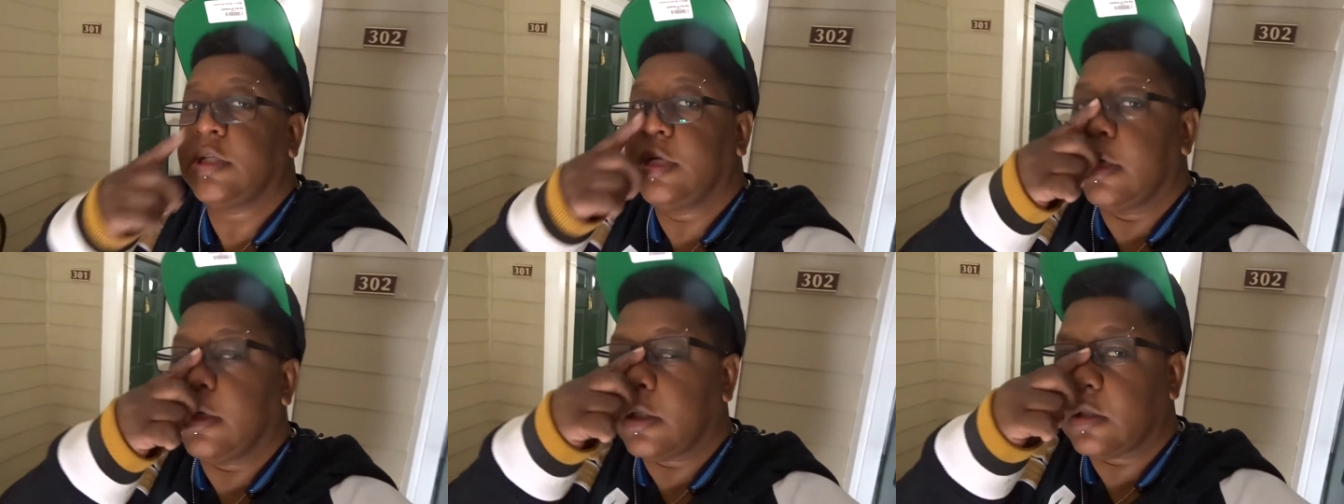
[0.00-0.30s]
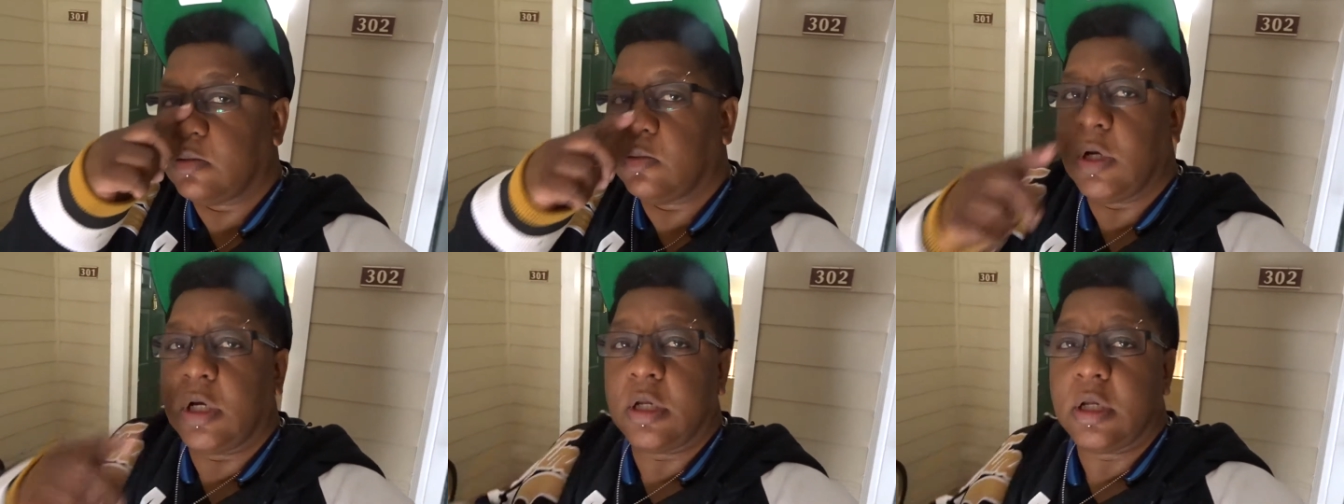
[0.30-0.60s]

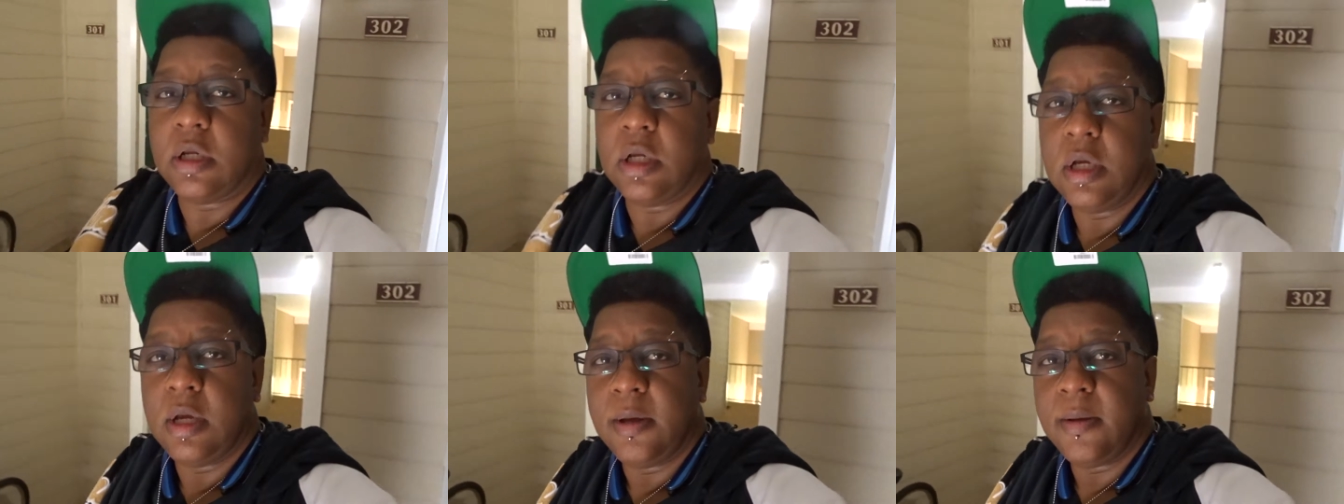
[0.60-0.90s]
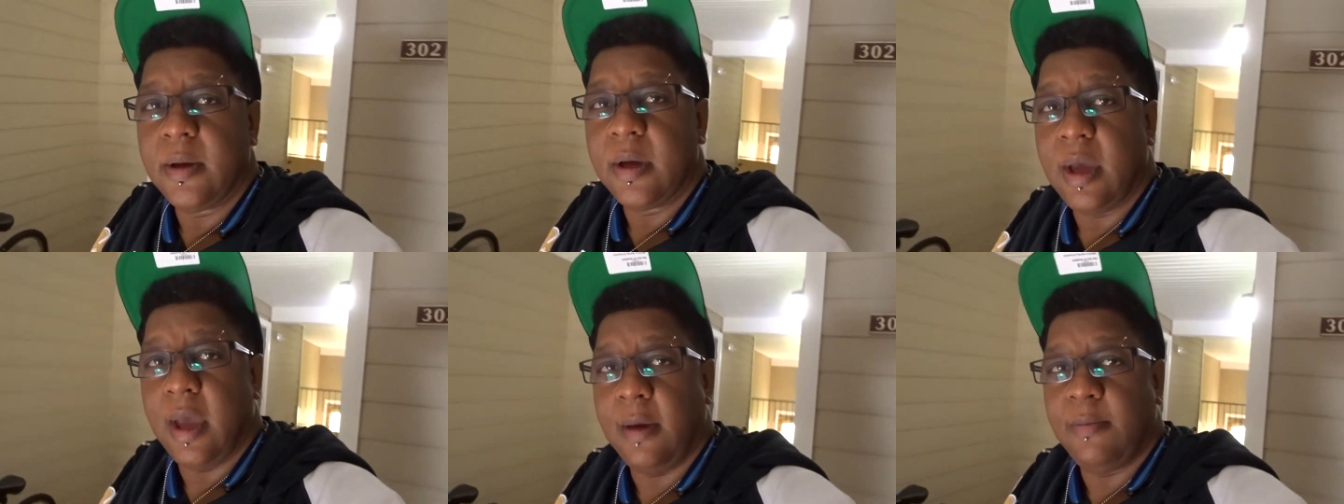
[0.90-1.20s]
Guess what?
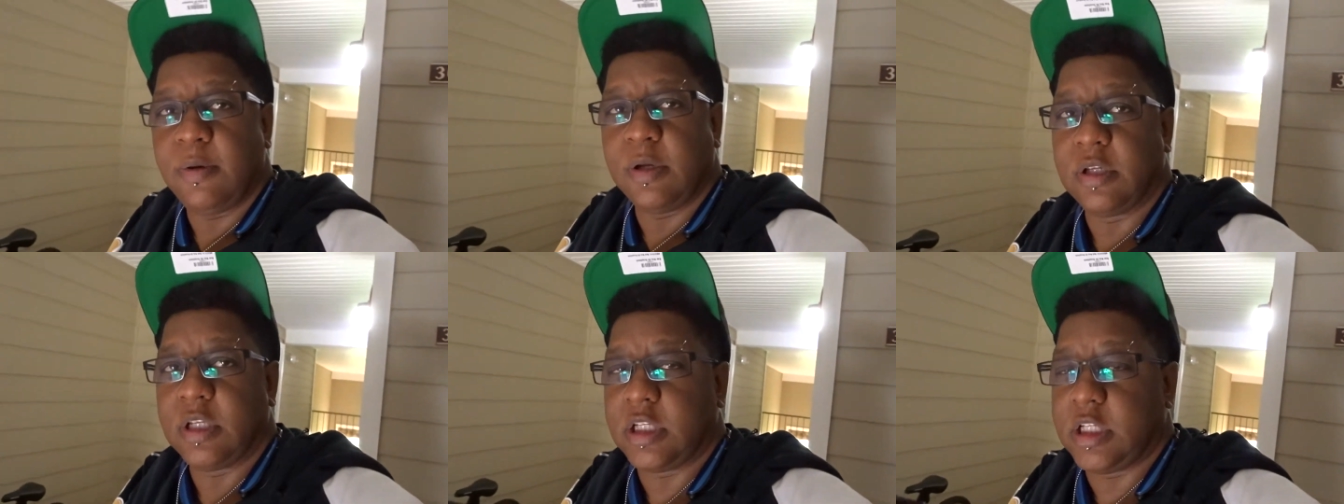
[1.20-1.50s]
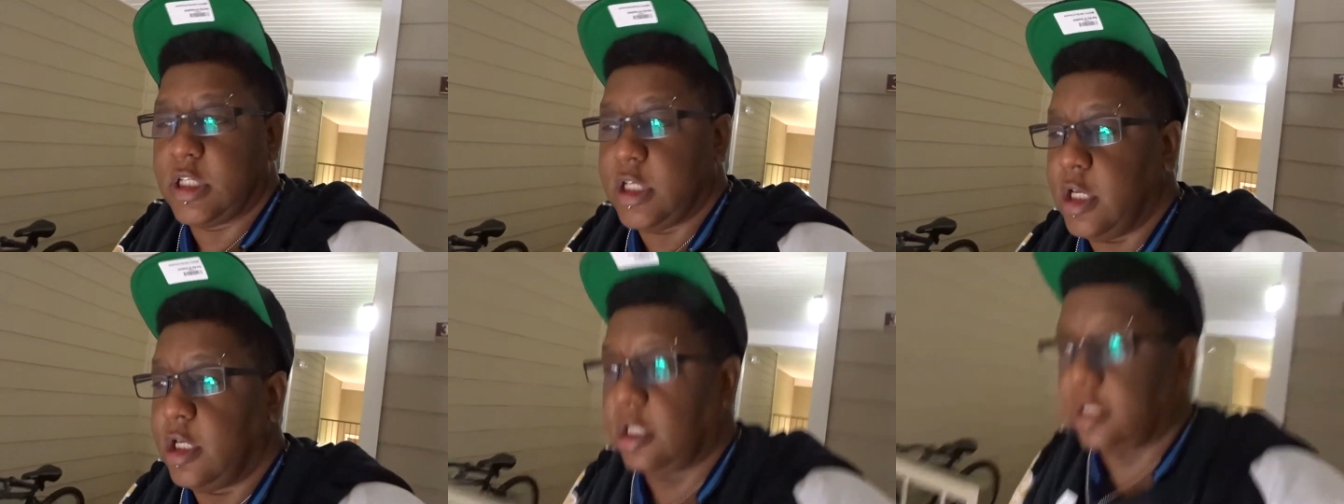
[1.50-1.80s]
I've been
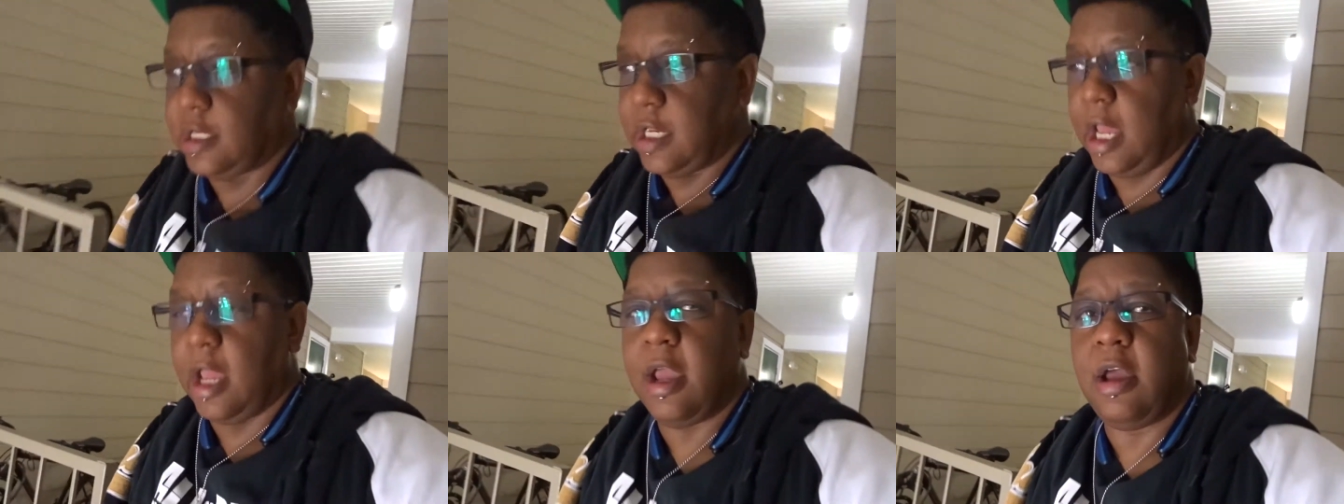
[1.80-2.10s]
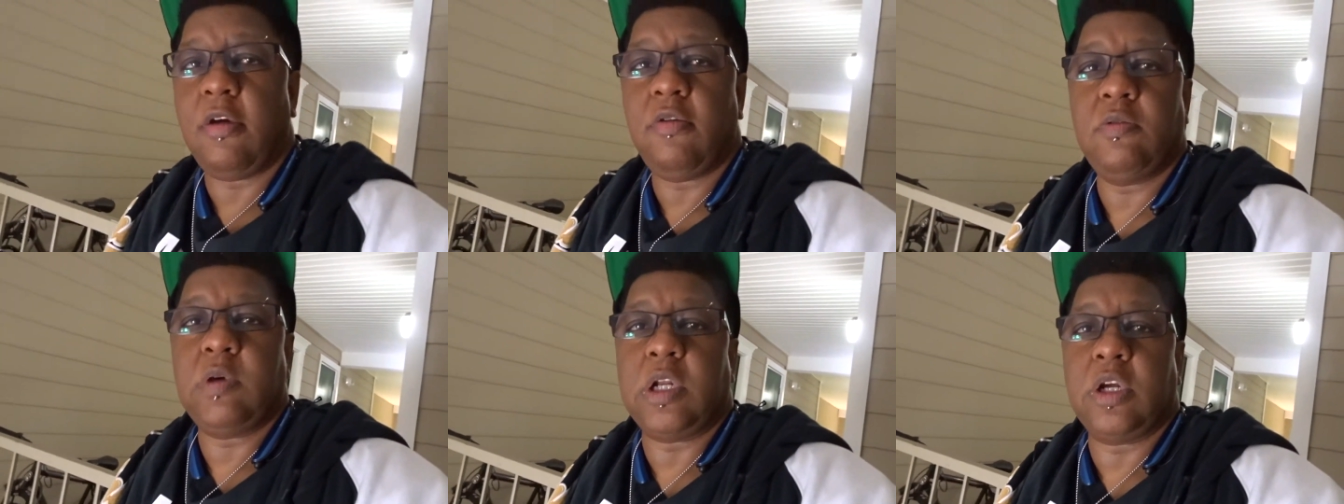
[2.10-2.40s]
sick
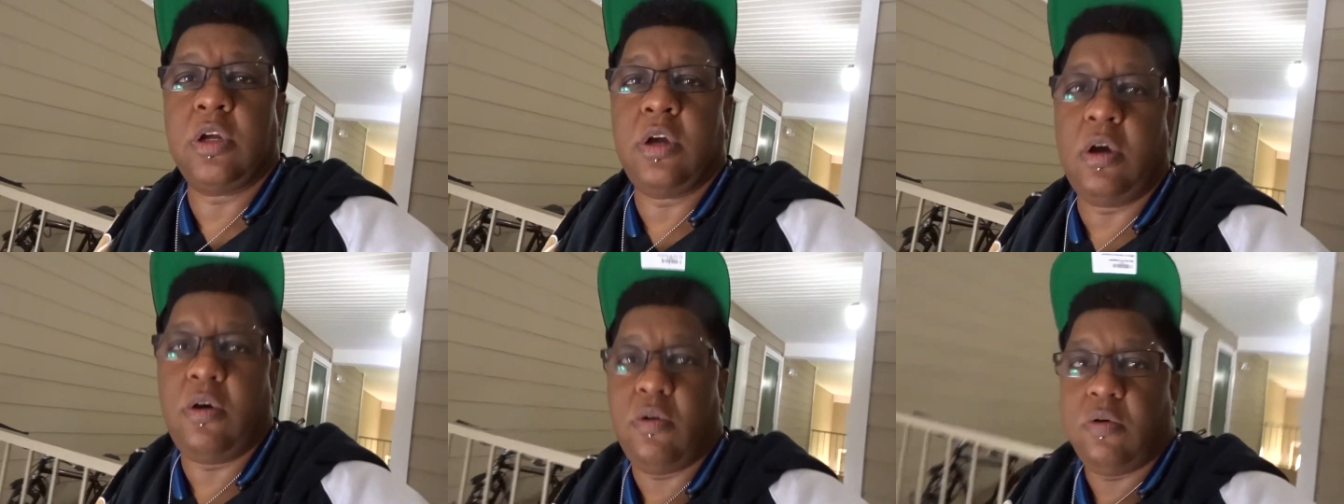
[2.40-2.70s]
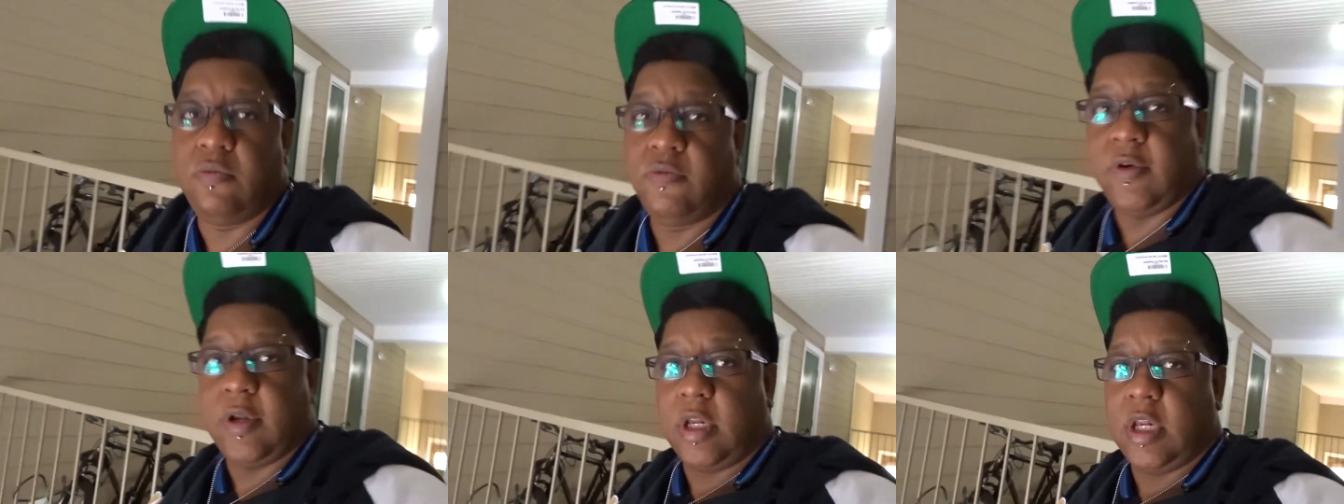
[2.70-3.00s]
down with a
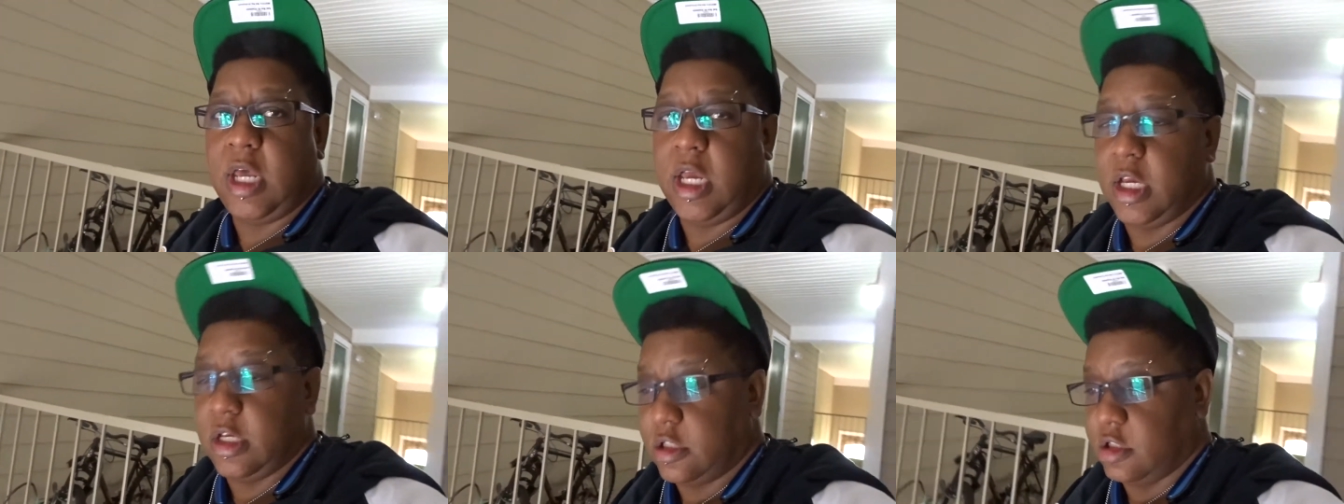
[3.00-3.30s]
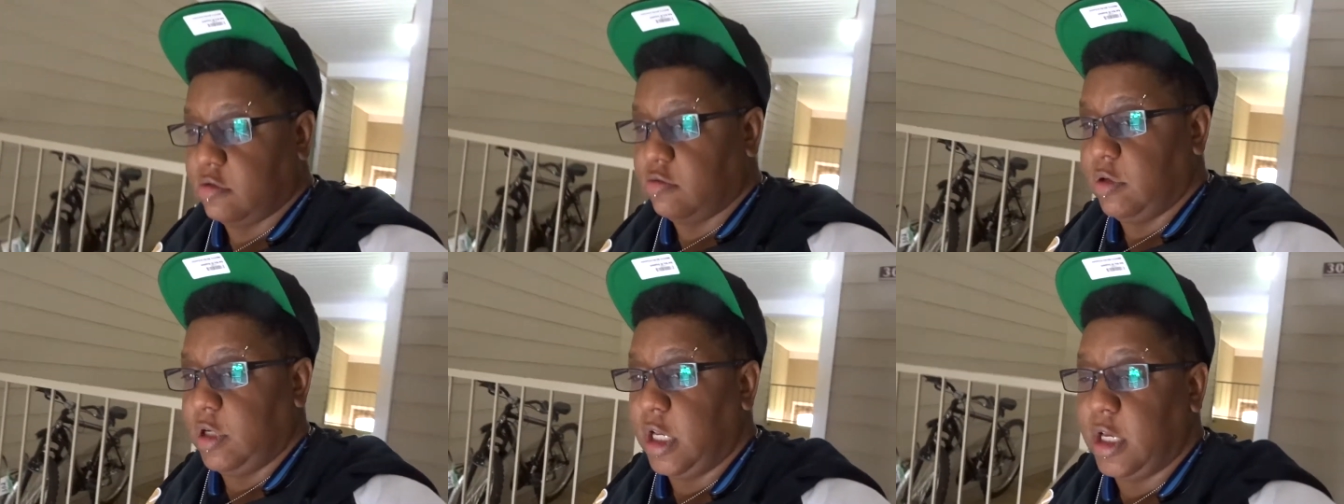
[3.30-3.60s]
cold for the
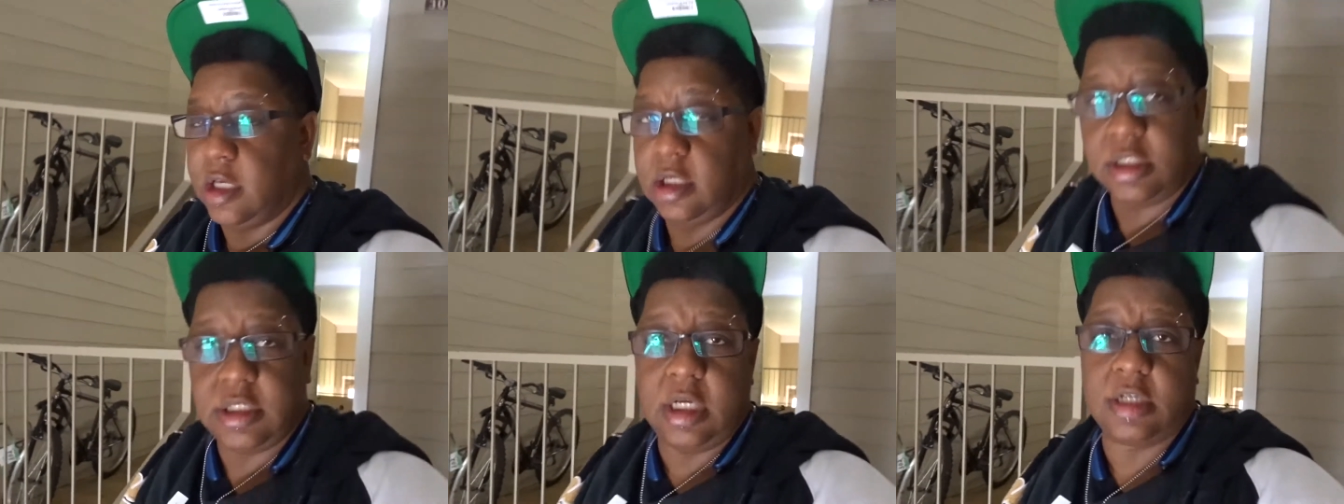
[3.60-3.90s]
last three days.